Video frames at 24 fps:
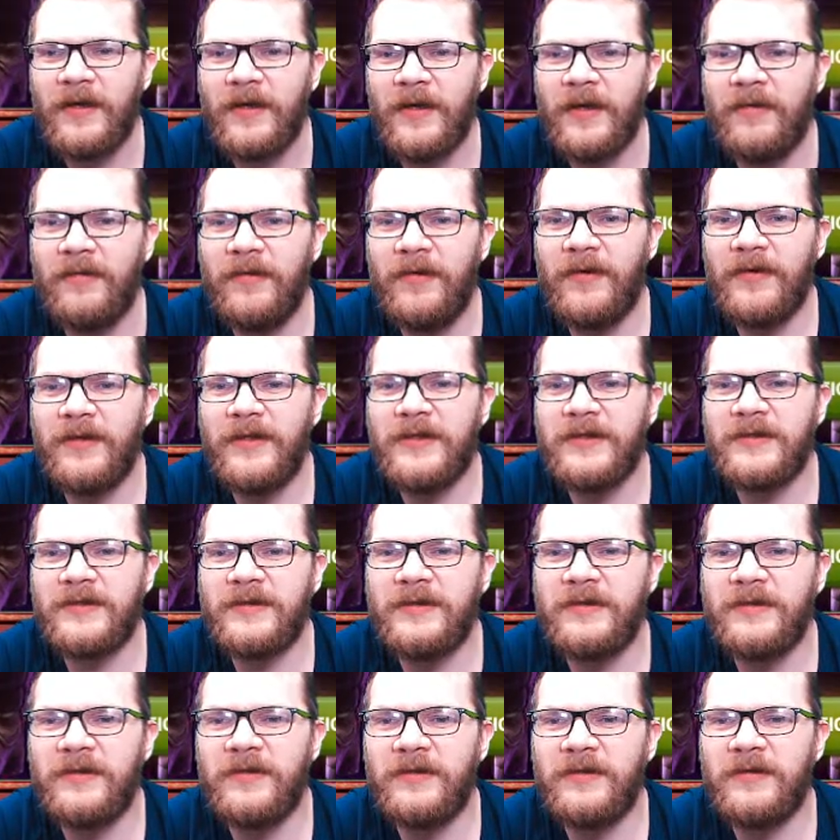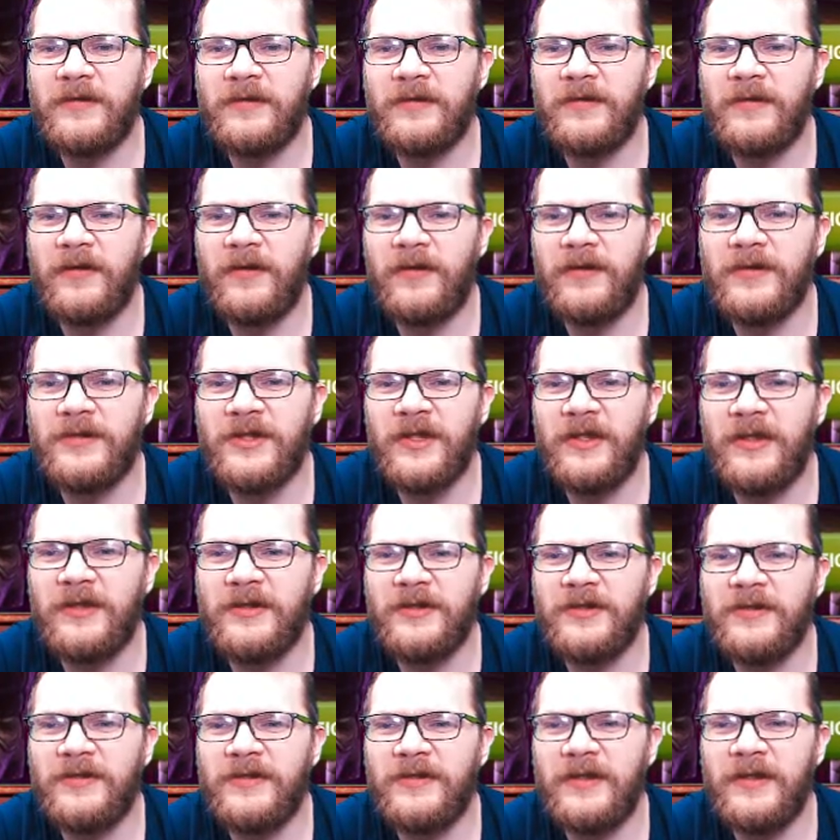How long does roll
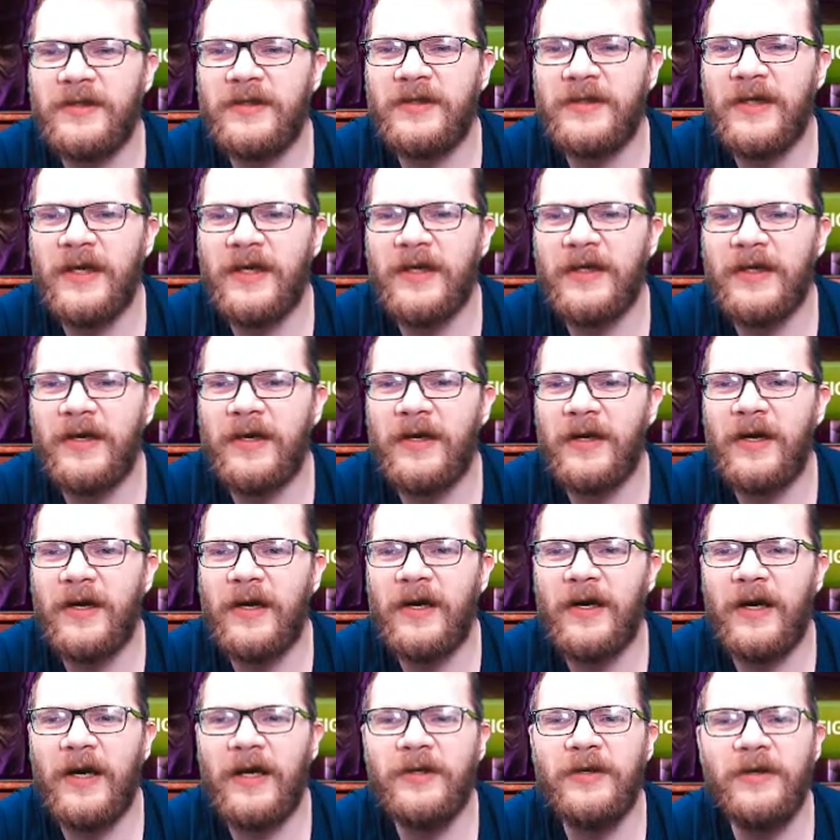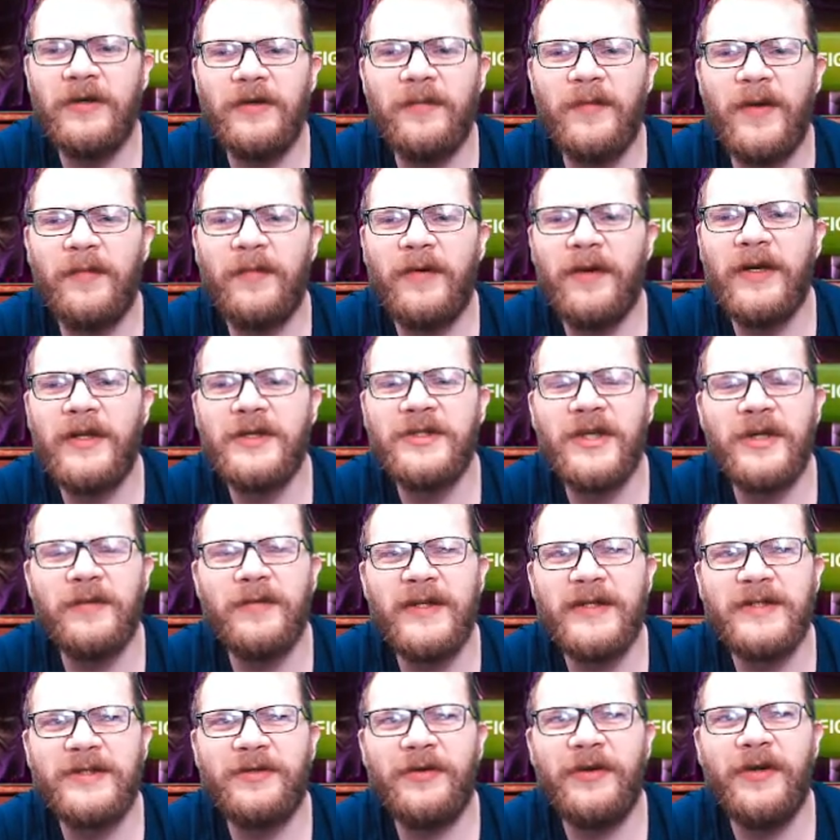challenge usually take? Uh, I don't remember. You can check
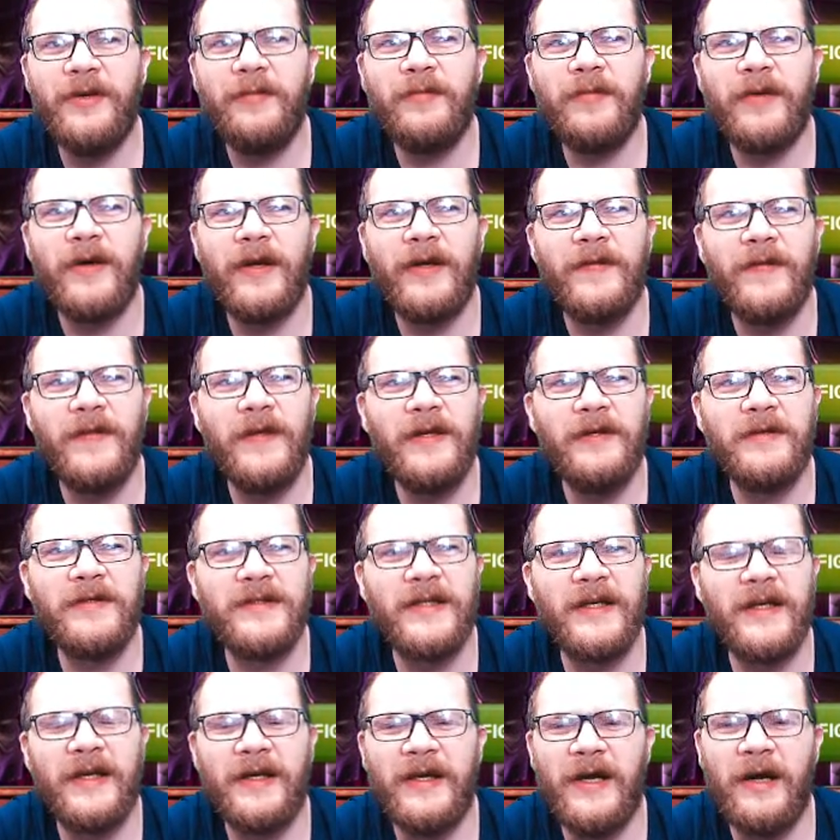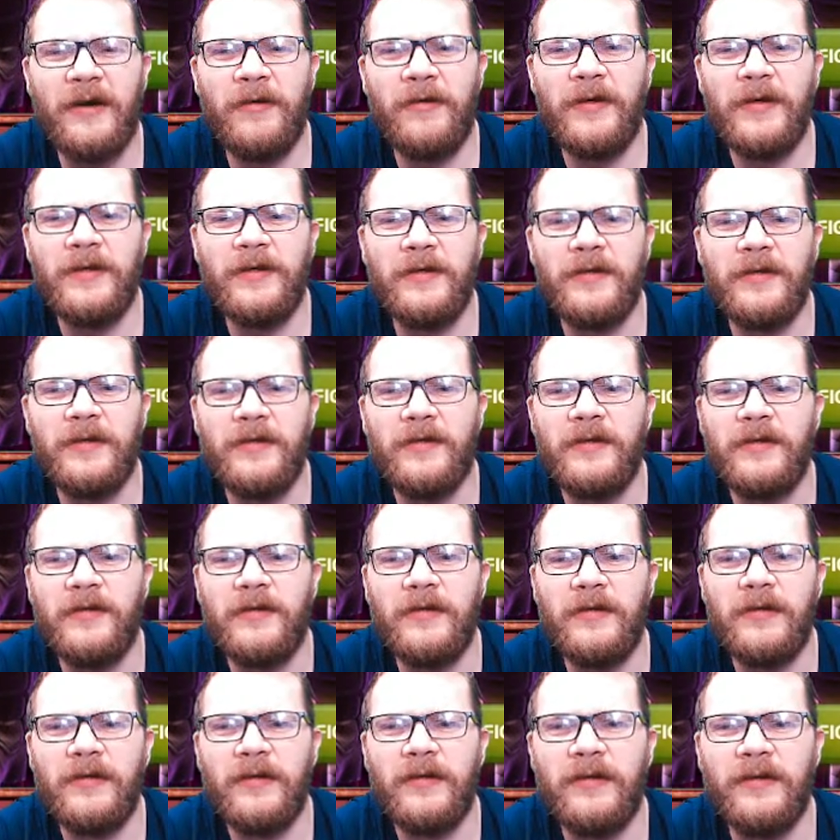my stream. I think it was like an hour
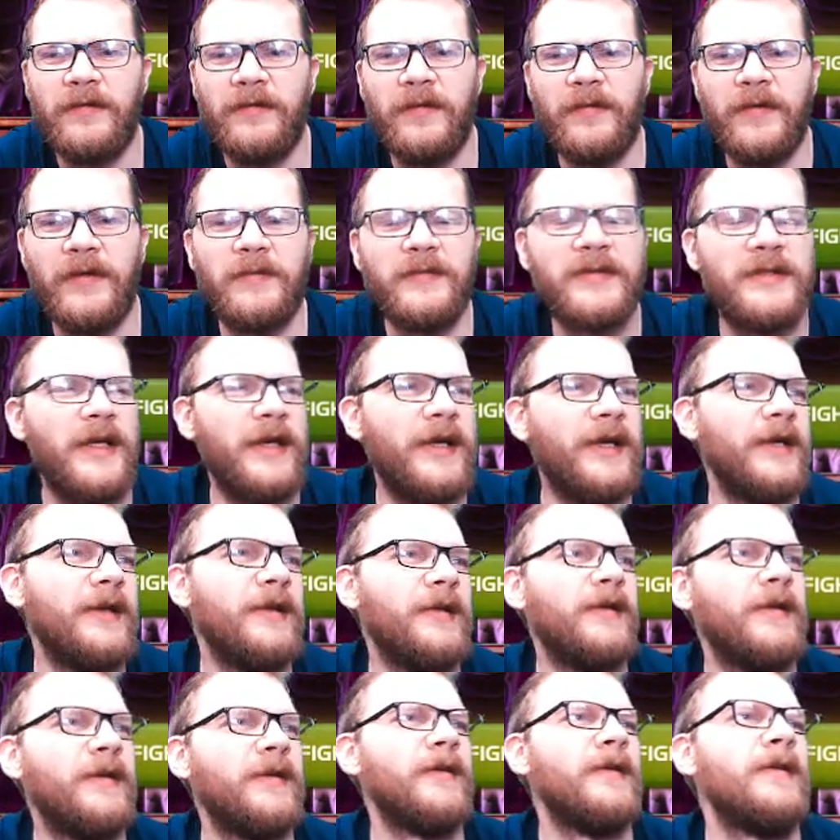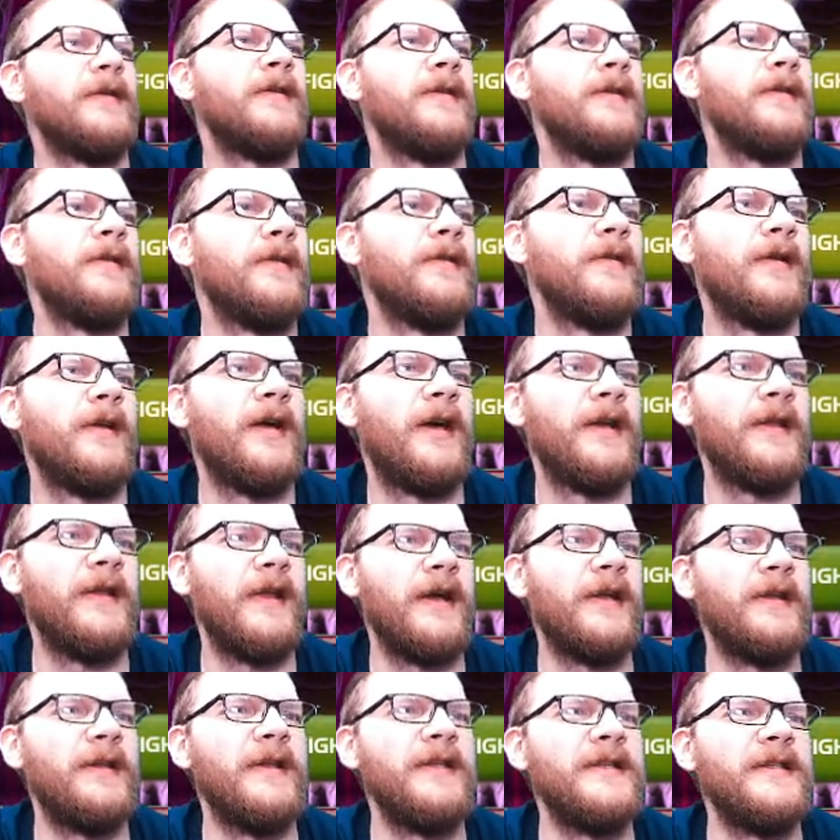if I'm not mistaken. I,
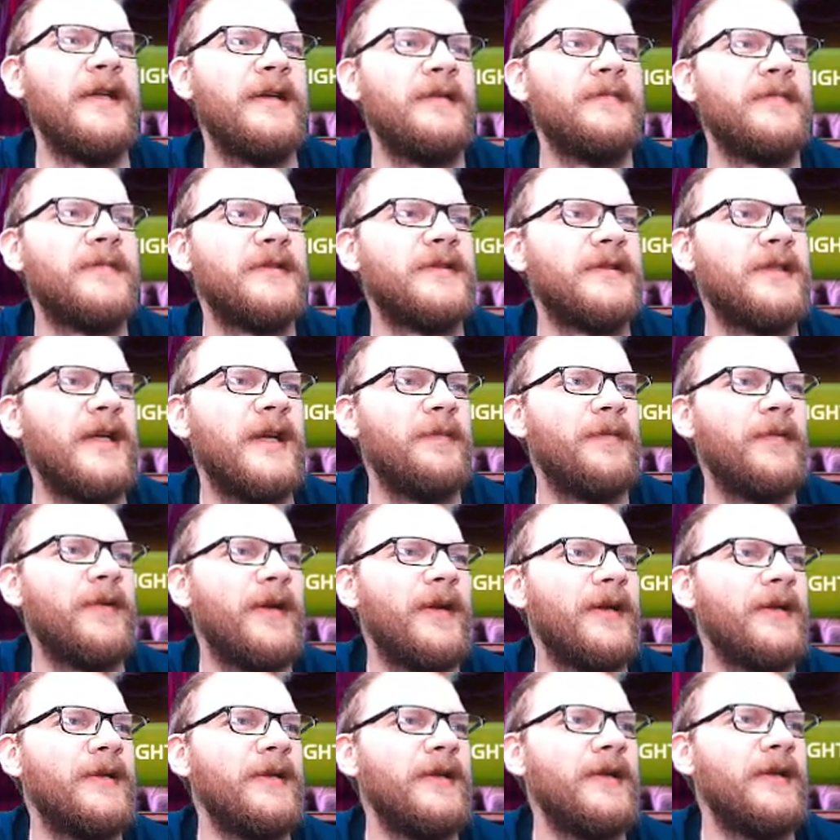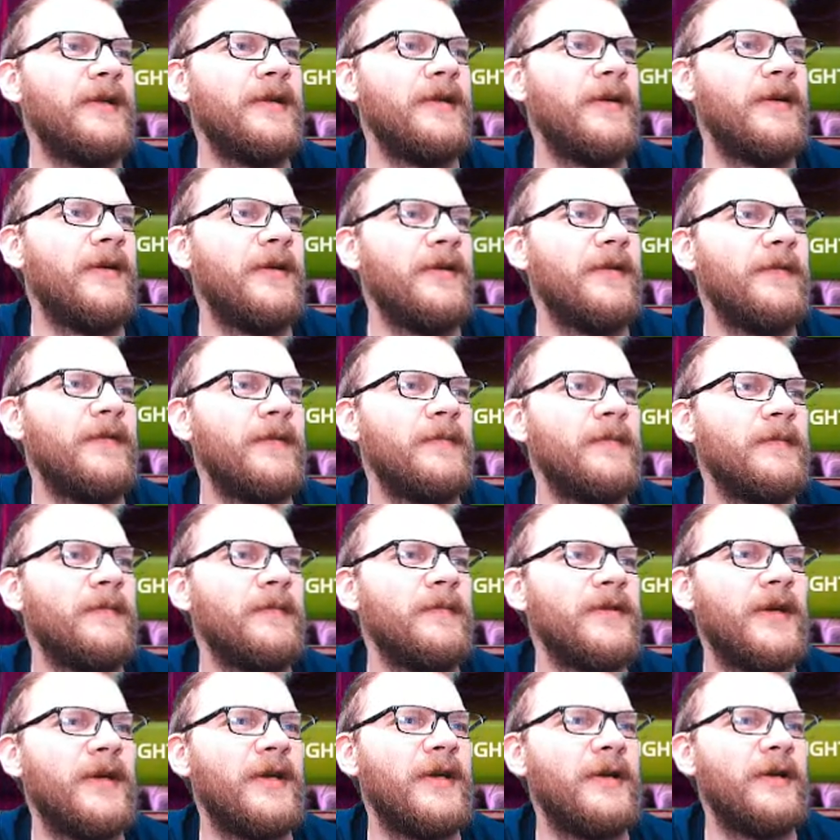I did them separately, all of them,
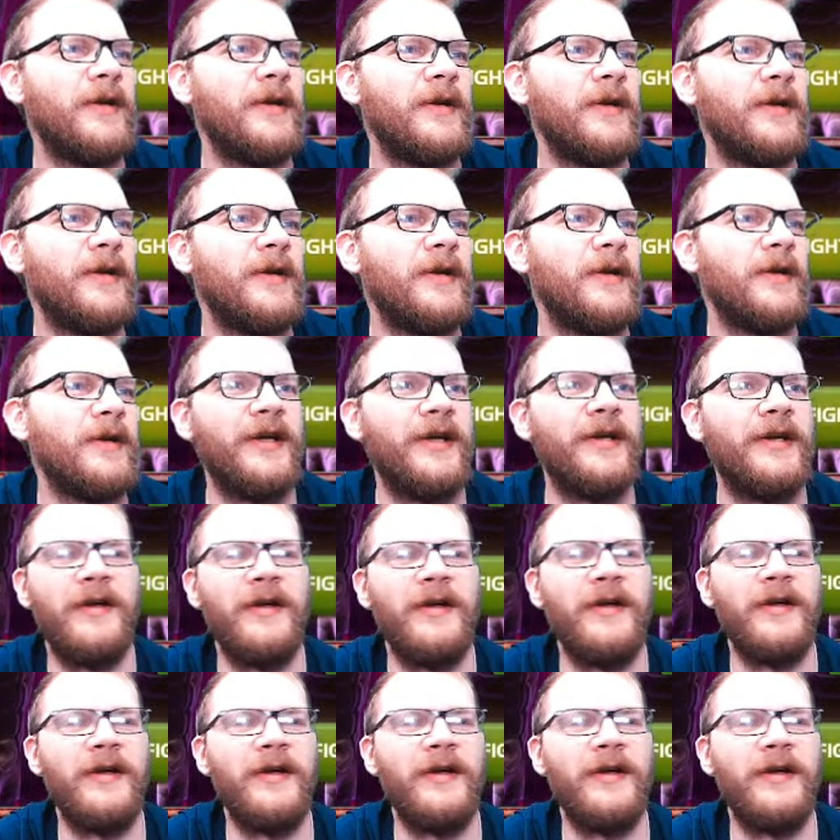so I can quickly check